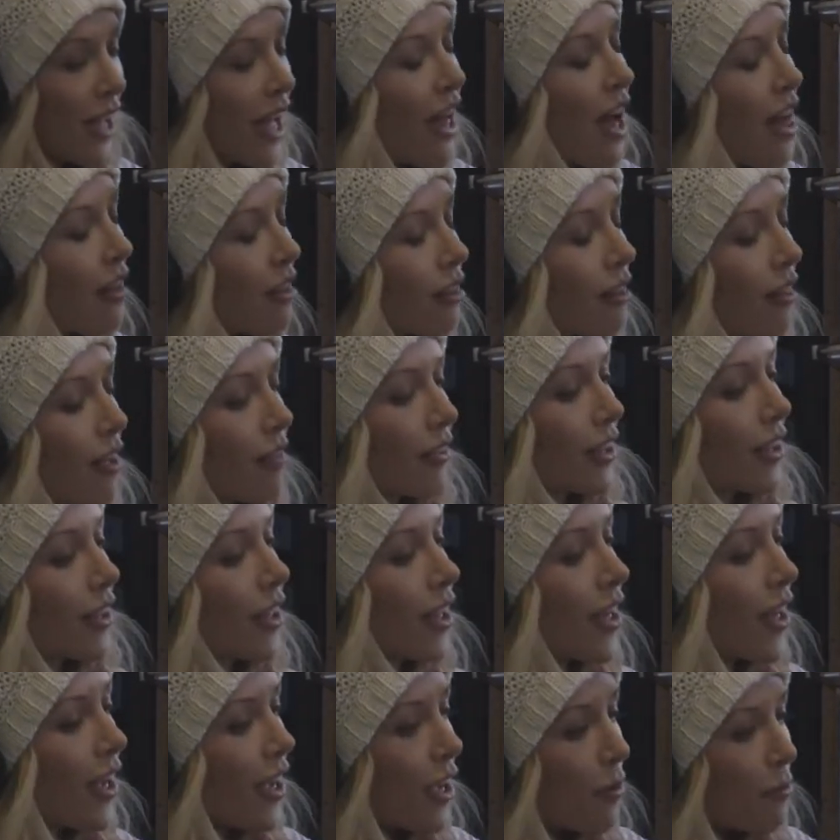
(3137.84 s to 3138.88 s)
I love it.
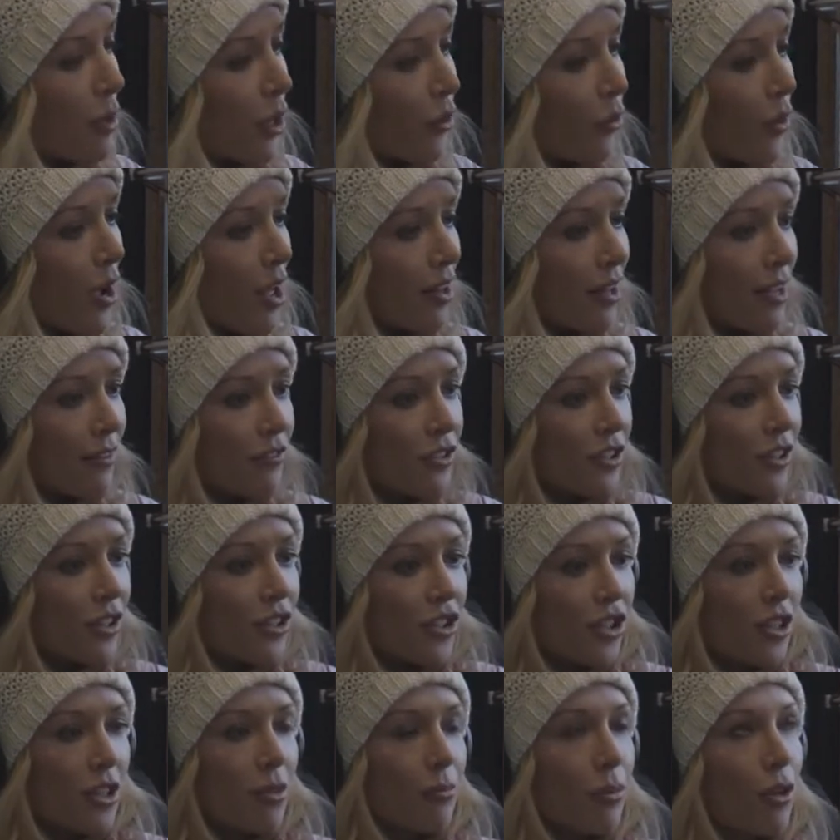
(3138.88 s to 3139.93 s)
Manuel after the
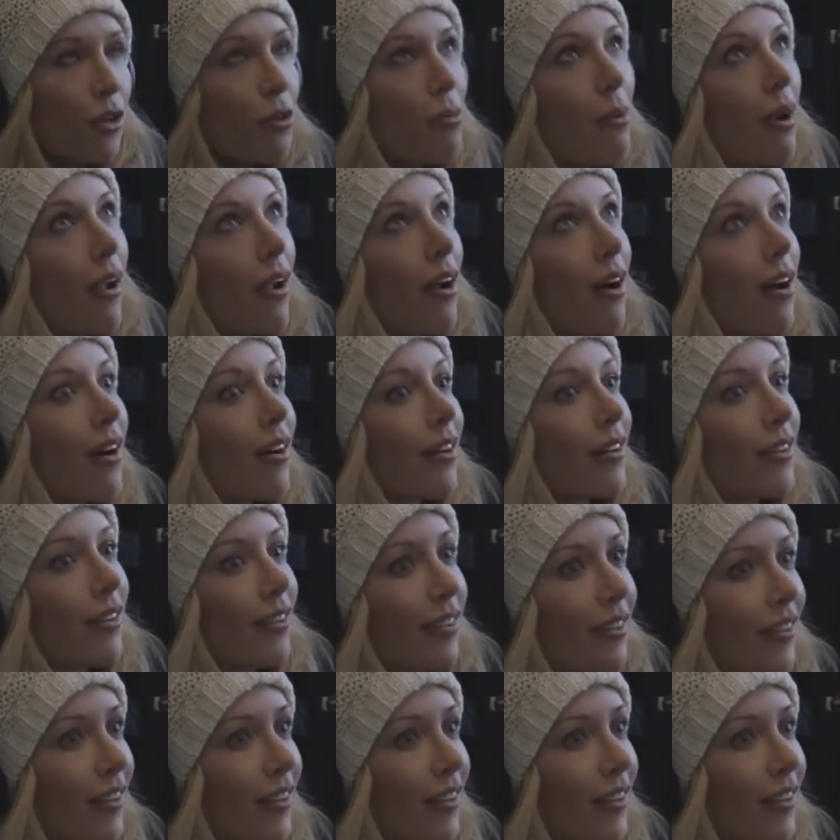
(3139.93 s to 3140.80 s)
gym, oh my god.